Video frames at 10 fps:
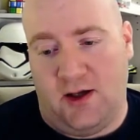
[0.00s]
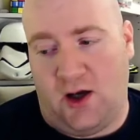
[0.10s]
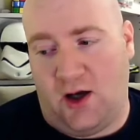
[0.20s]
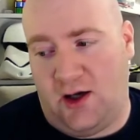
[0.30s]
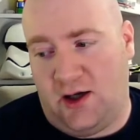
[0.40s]

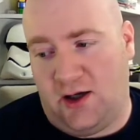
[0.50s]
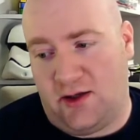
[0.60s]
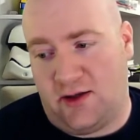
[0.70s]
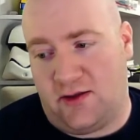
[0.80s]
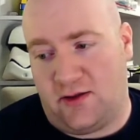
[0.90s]

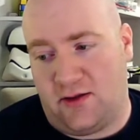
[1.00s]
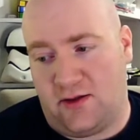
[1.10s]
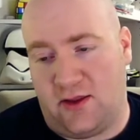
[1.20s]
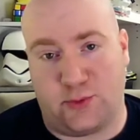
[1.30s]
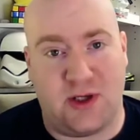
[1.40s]
the
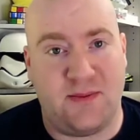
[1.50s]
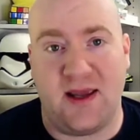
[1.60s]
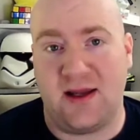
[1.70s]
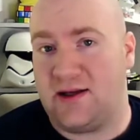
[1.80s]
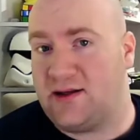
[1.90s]

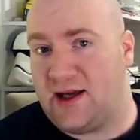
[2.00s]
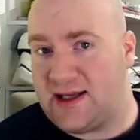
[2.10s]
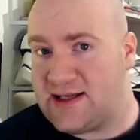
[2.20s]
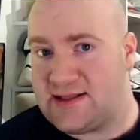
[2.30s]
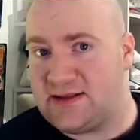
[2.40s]
remake, I
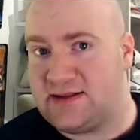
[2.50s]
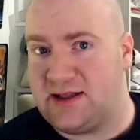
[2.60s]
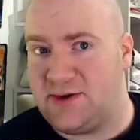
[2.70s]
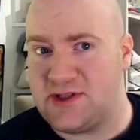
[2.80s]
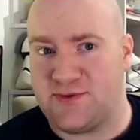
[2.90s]
guess.
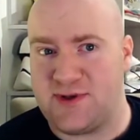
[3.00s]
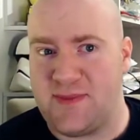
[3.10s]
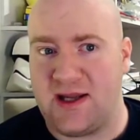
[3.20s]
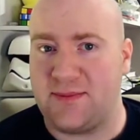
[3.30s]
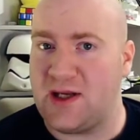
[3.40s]
It was a
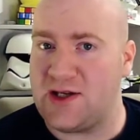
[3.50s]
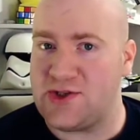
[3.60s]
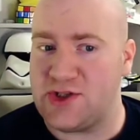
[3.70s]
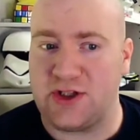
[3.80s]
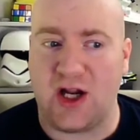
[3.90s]
remake, I'm not
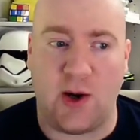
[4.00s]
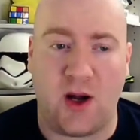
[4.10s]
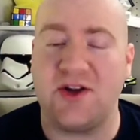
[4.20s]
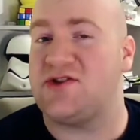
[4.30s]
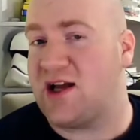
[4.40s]
sure. I
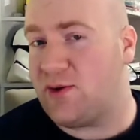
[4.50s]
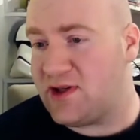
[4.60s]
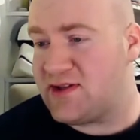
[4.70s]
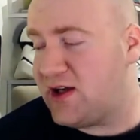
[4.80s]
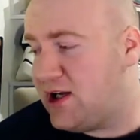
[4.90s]
watched that
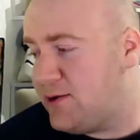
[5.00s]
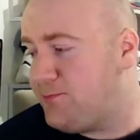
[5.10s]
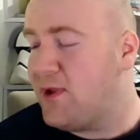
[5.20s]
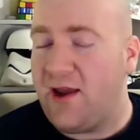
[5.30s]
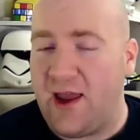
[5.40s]
one
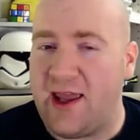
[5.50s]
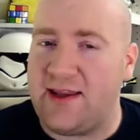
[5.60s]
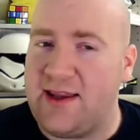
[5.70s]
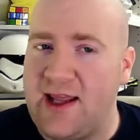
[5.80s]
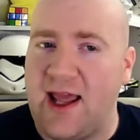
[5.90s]
time.
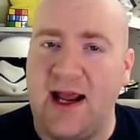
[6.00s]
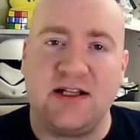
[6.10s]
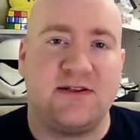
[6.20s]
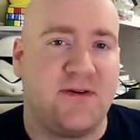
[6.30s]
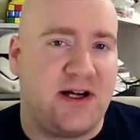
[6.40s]
It had
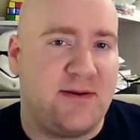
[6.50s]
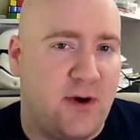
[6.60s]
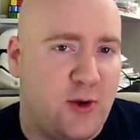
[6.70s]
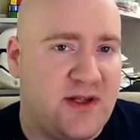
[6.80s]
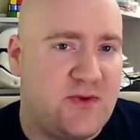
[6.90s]
its funny
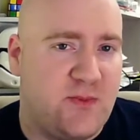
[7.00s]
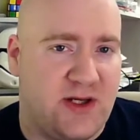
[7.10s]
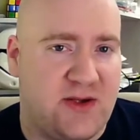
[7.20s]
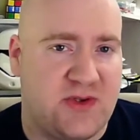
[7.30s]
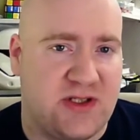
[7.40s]
moments,
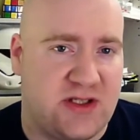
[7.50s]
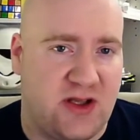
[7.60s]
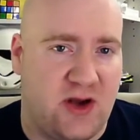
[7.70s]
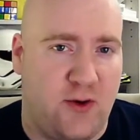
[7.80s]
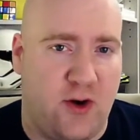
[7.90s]
but it was just
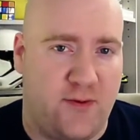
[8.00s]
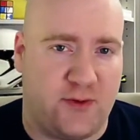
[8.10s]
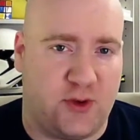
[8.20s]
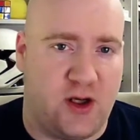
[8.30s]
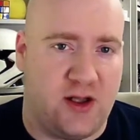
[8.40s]

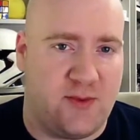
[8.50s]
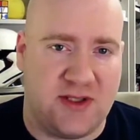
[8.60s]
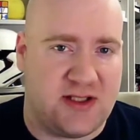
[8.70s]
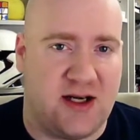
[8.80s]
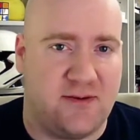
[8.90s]
overall it
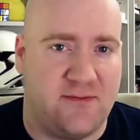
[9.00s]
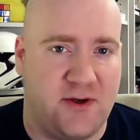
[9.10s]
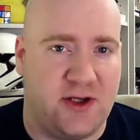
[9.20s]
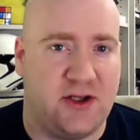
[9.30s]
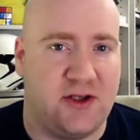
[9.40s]
was not a
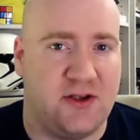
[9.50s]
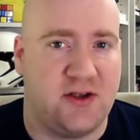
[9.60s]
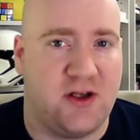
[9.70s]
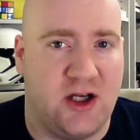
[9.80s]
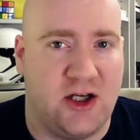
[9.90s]
very good
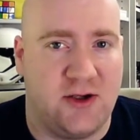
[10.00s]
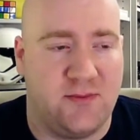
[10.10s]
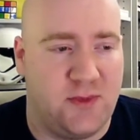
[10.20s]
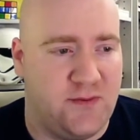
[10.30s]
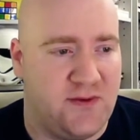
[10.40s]

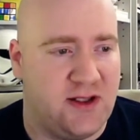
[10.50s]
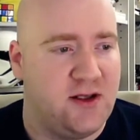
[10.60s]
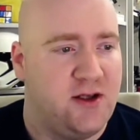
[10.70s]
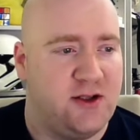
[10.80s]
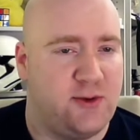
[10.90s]
movie.
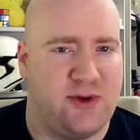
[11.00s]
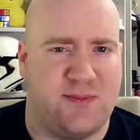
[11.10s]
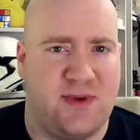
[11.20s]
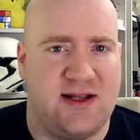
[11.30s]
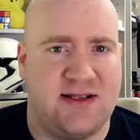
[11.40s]
The one with
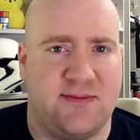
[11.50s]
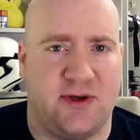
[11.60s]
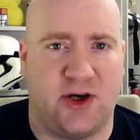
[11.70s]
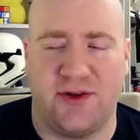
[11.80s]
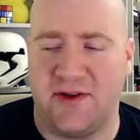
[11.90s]
Melissa
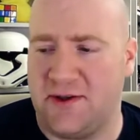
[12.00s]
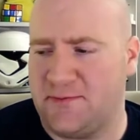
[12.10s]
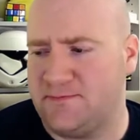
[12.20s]
McCarthy.